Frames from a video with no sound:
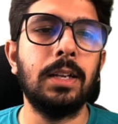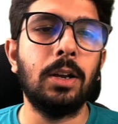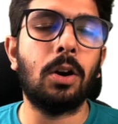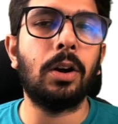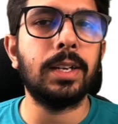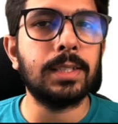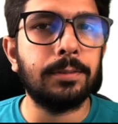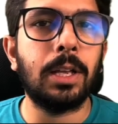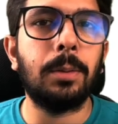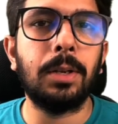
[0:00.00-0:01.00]
or is
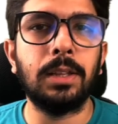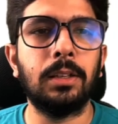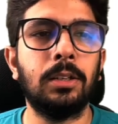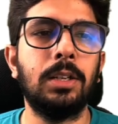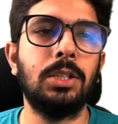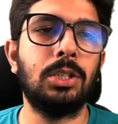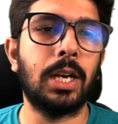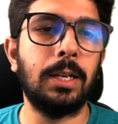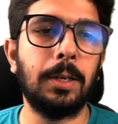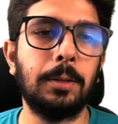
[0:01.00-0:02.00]
available in the
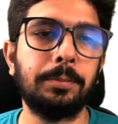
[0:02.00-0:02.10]
child.